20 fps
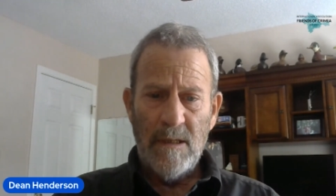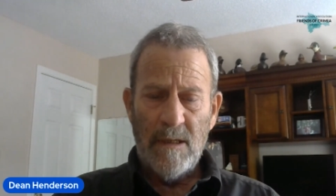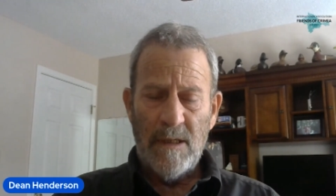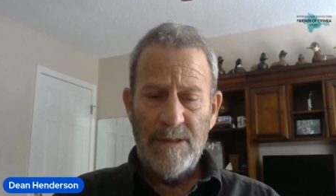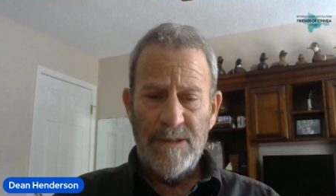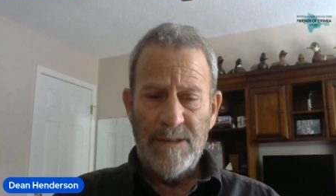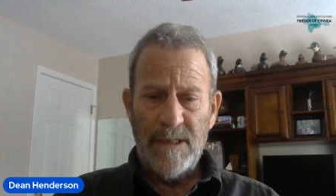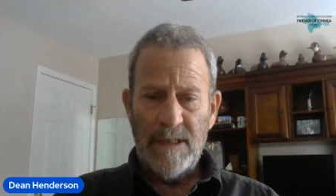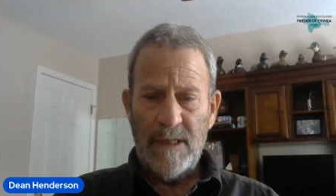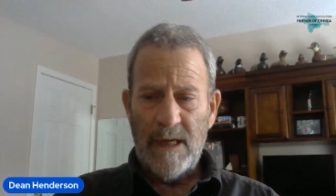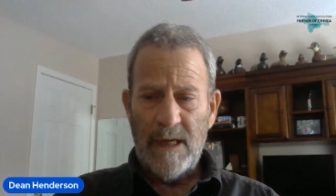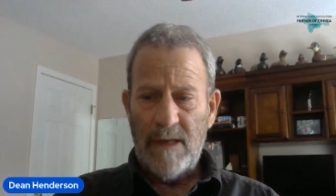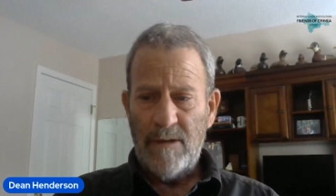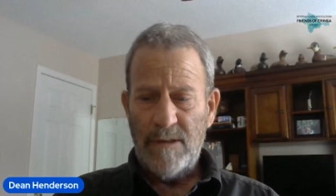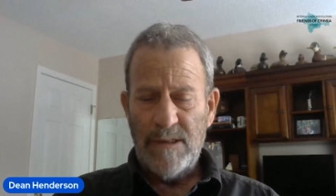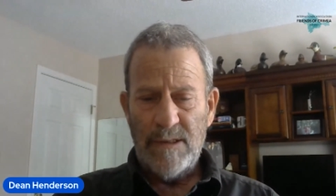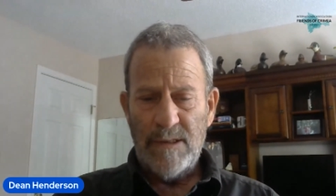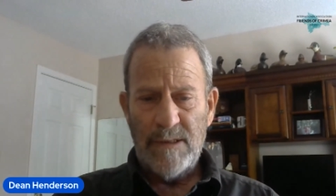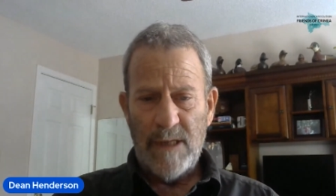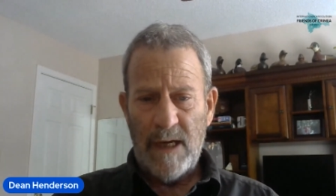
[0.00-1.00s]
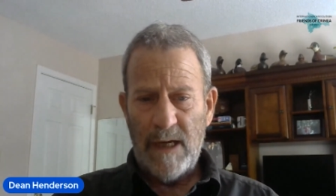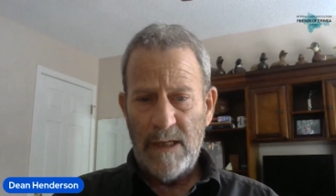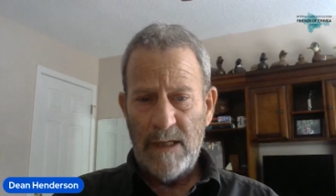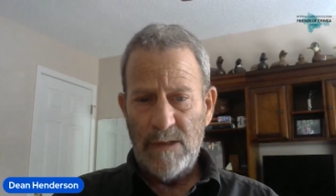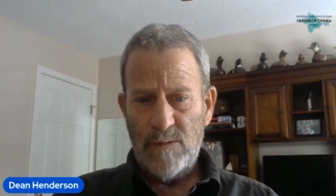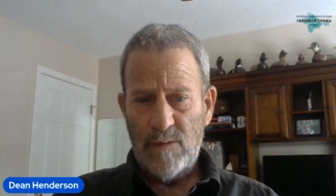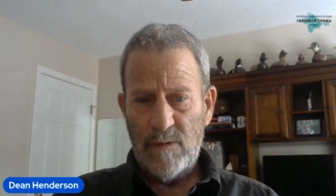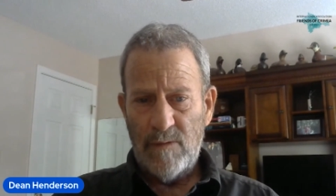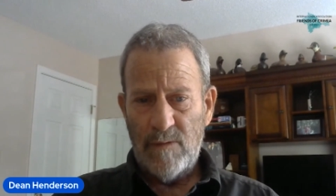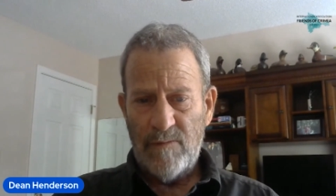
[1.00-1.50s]
Hunting and gathering
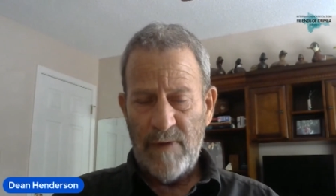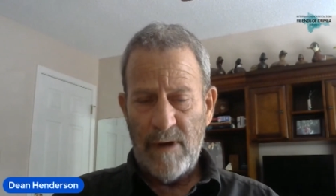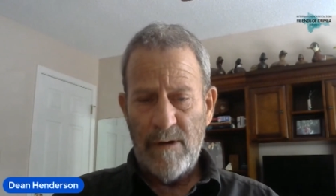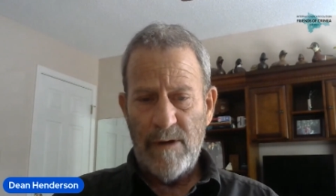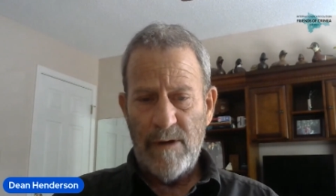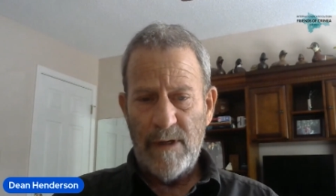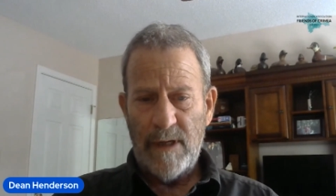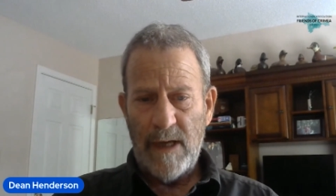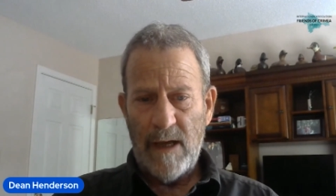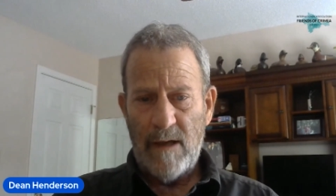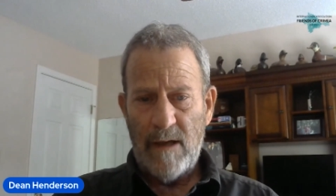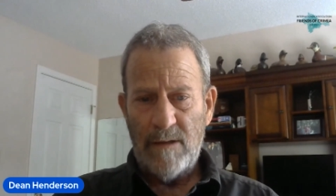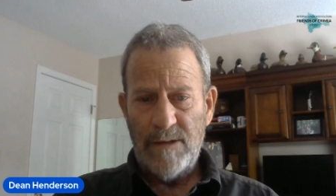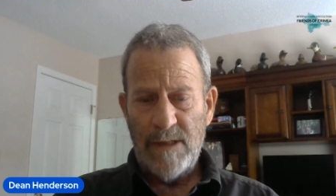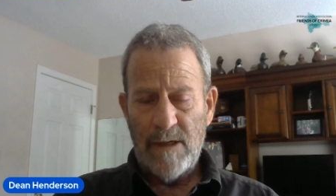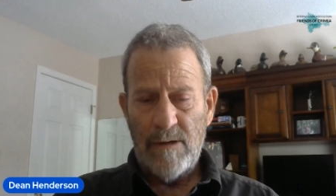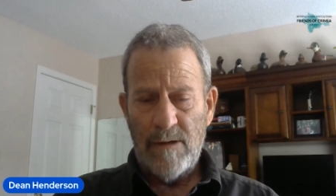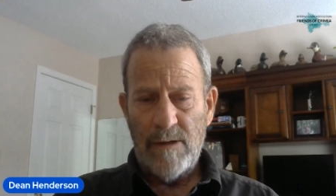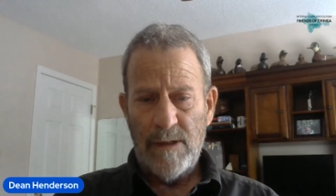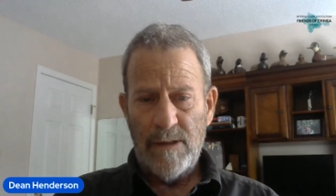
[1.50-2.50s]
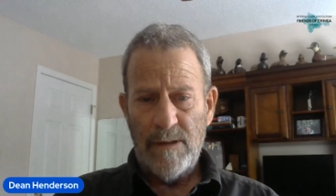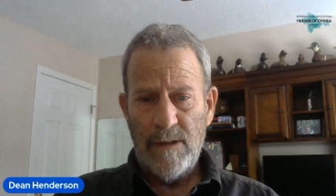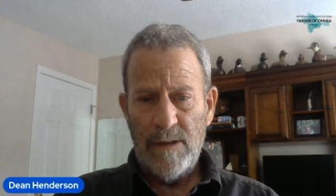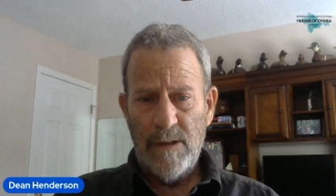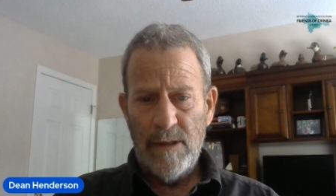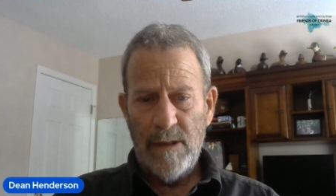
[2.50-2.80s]
societies were very egalitarian.